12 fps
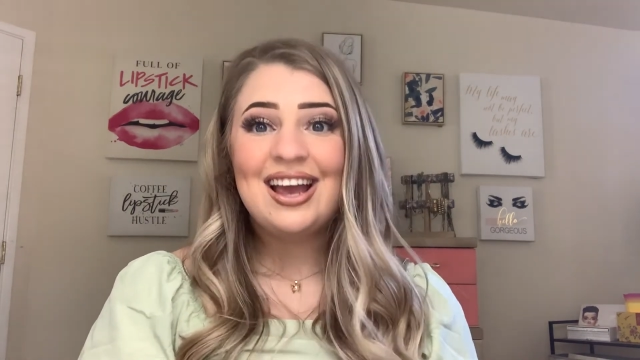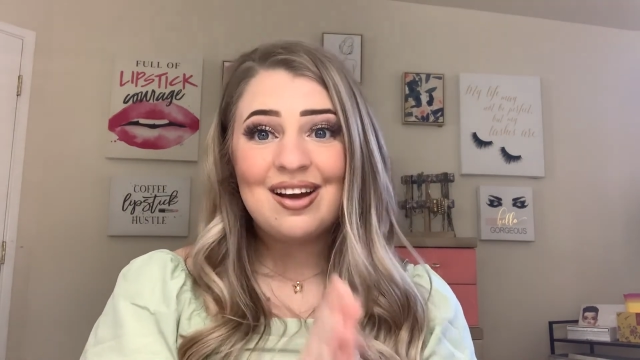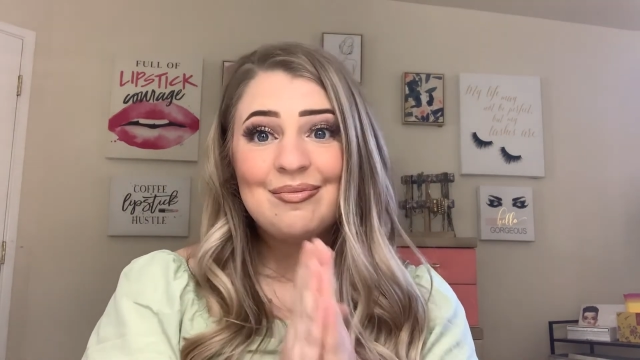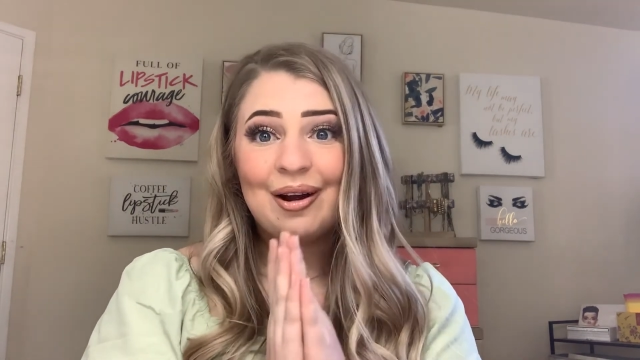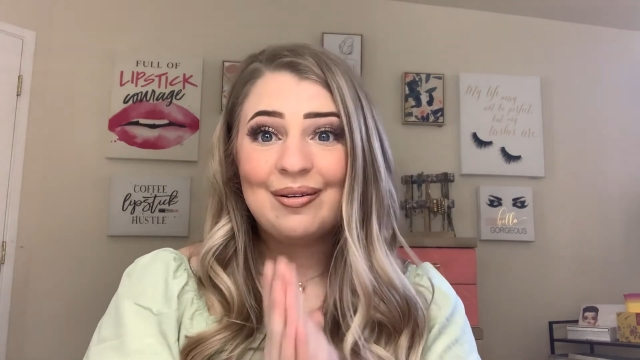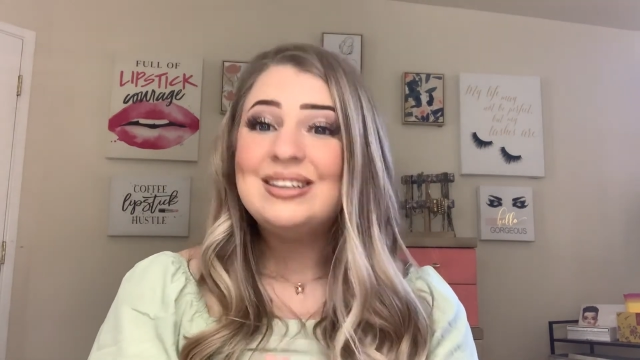
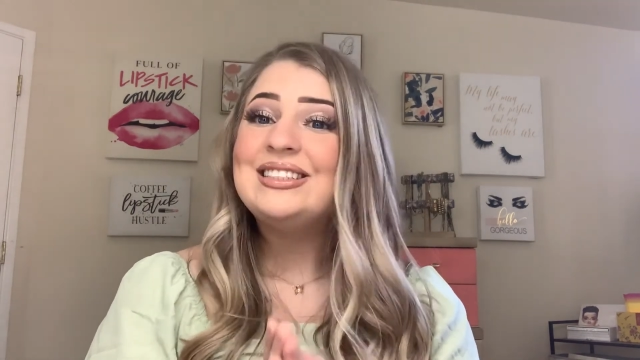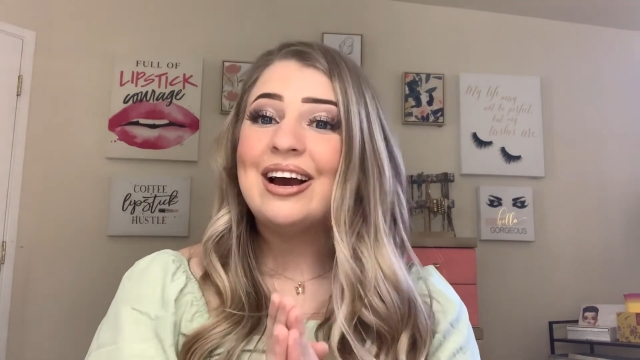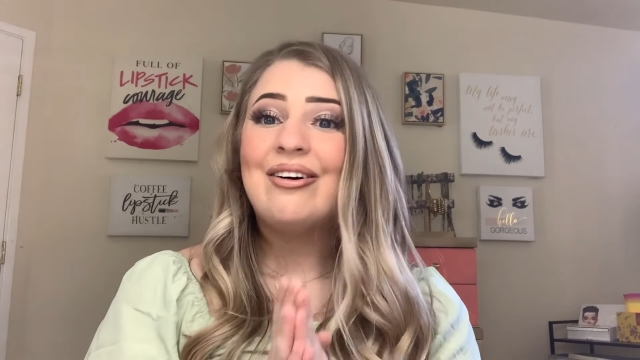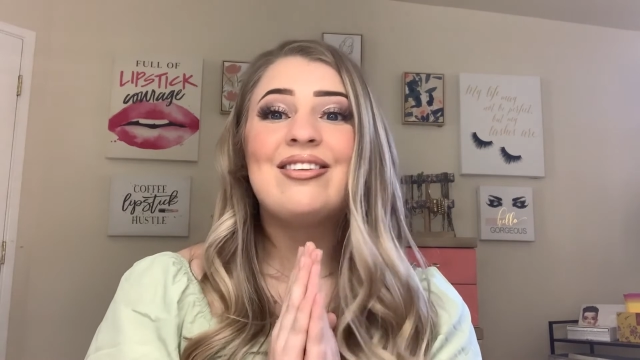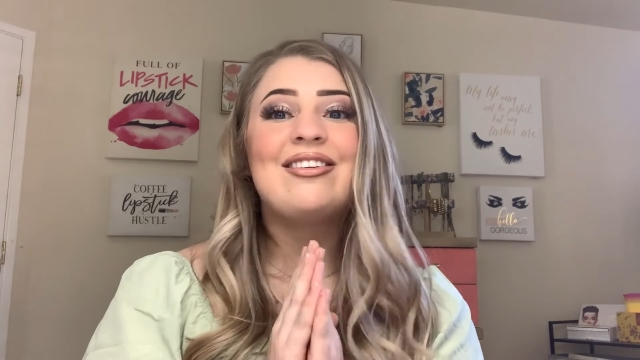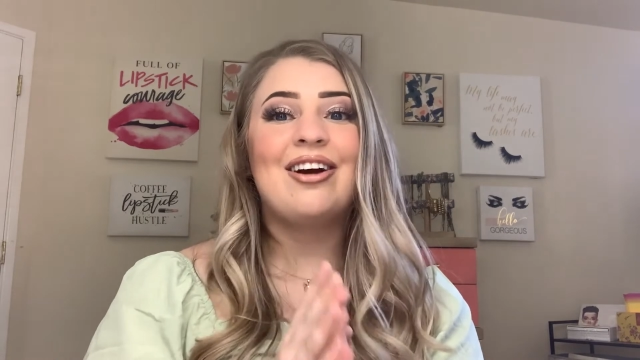Promise I
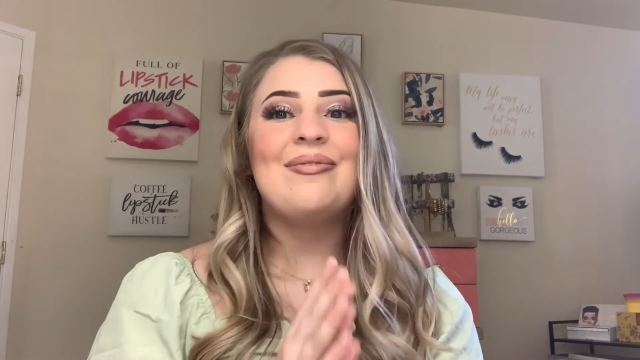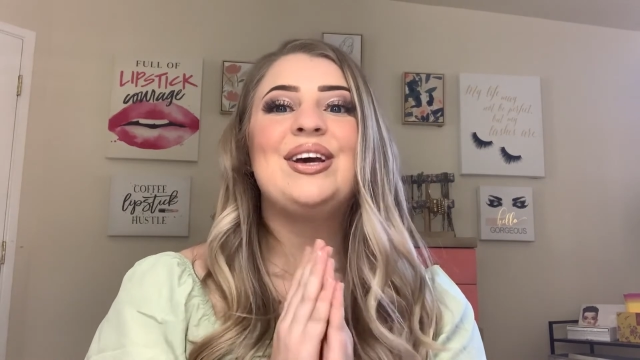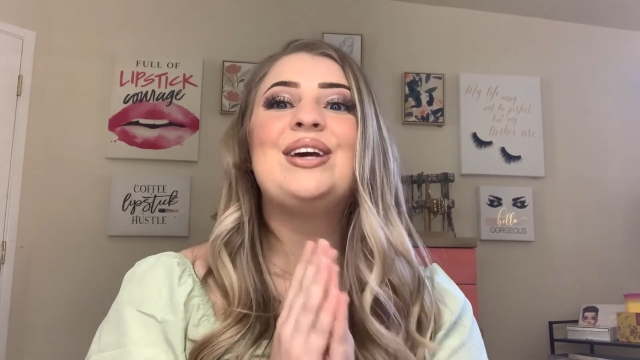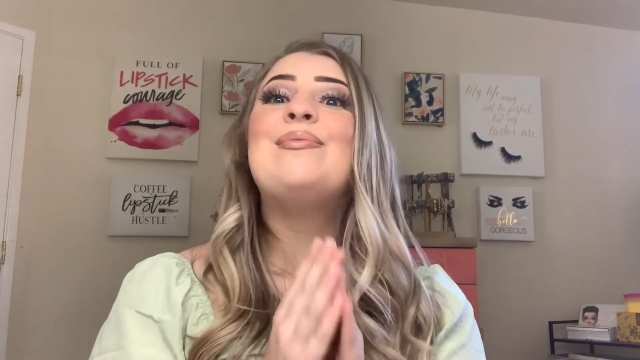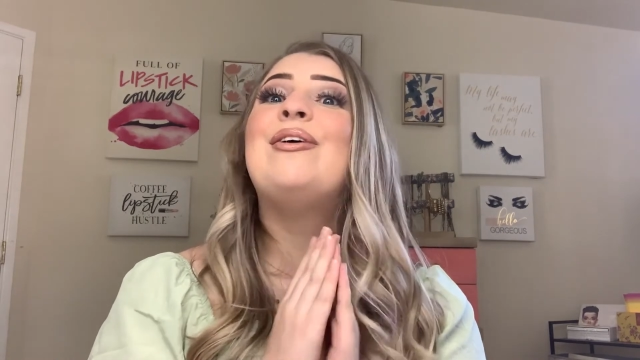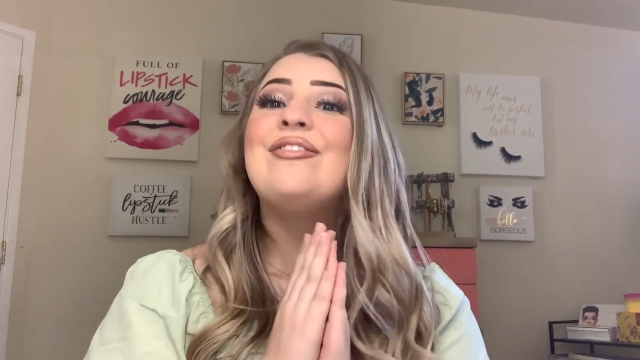will start
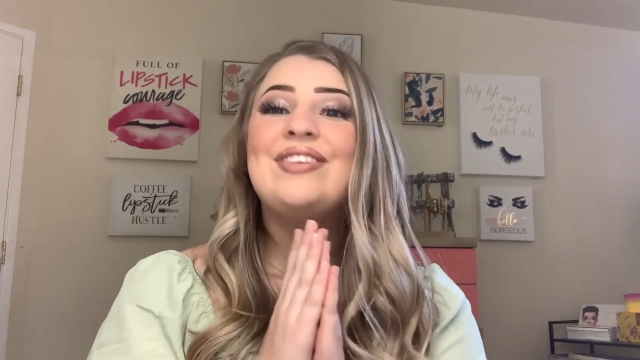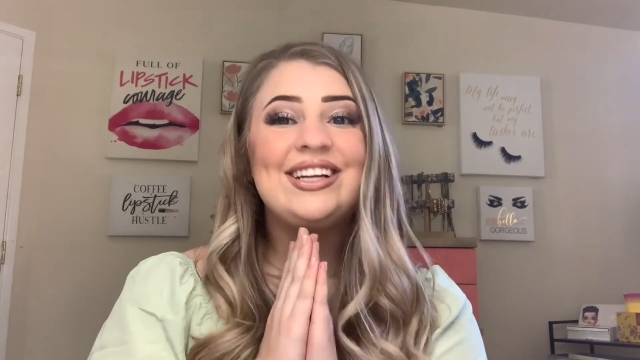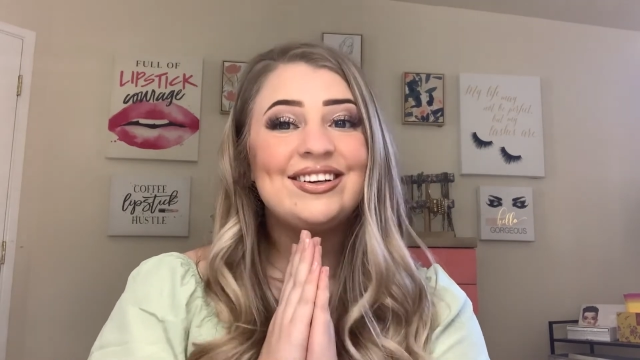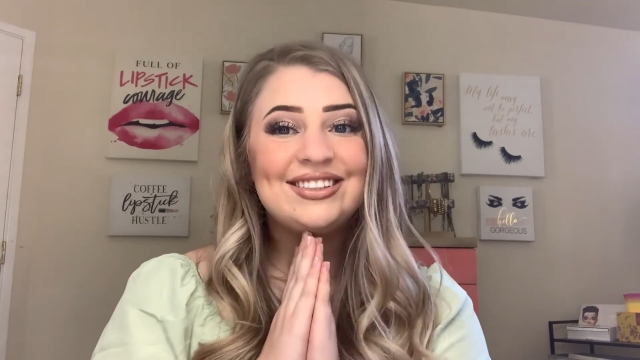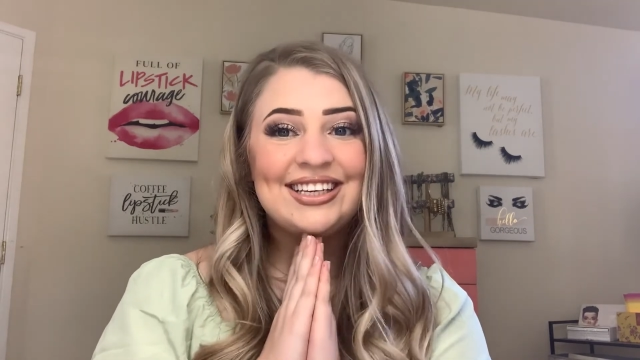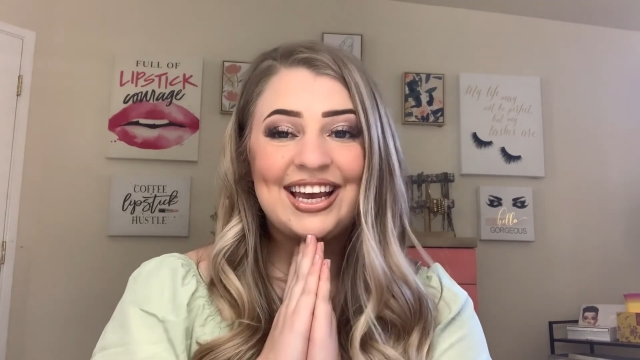making more
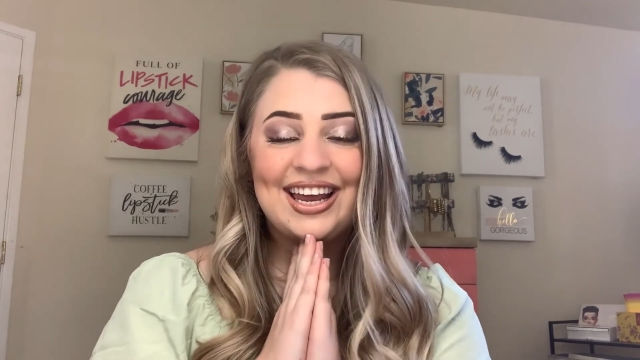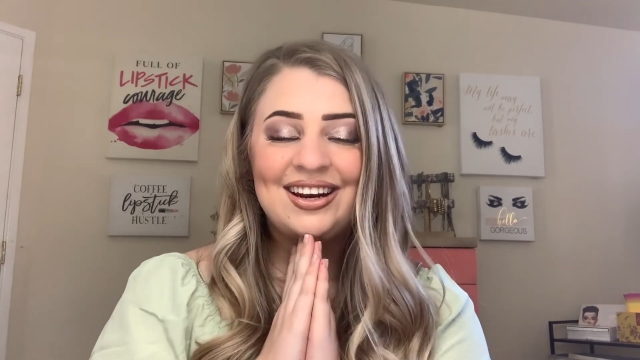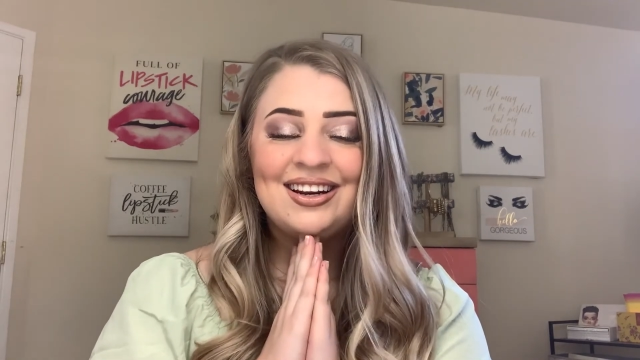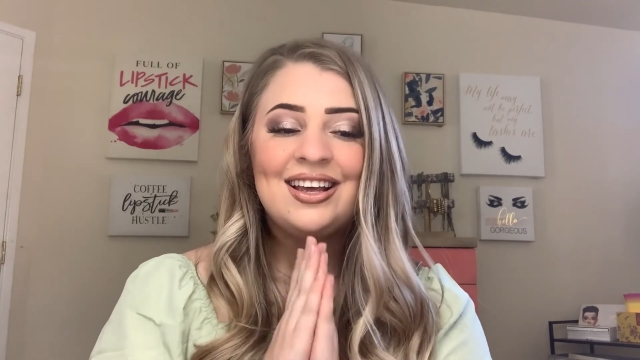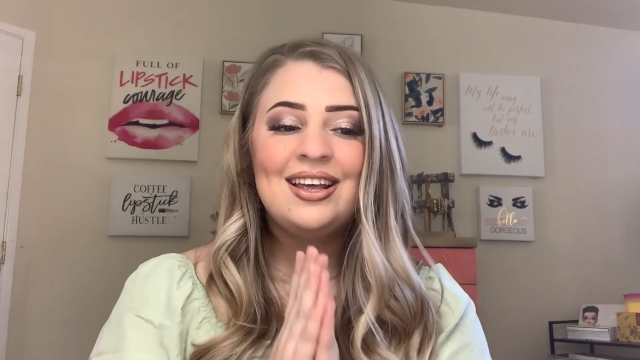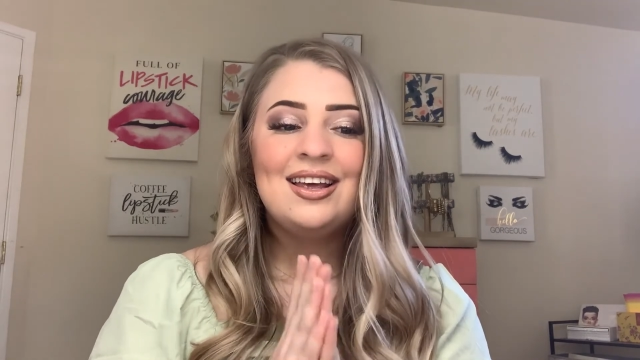videos again.